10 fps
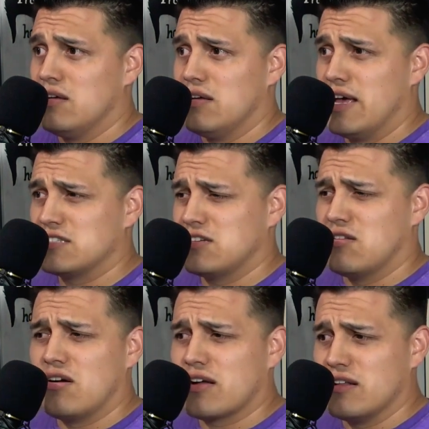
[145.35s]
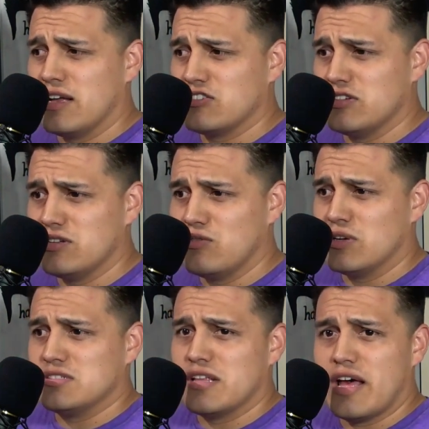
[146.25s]
XLR connection?
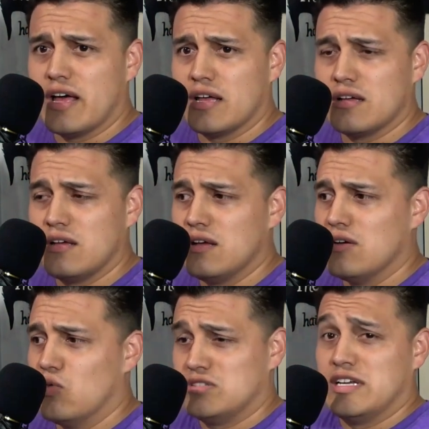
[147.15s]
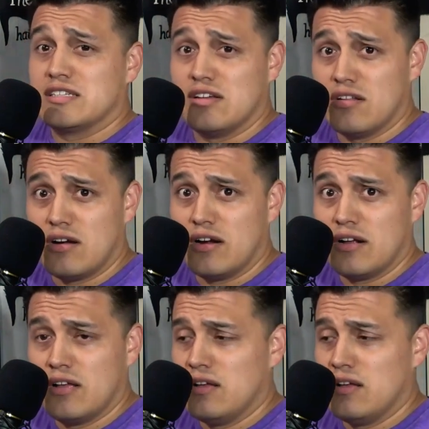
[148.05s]
What's that? What's XLR?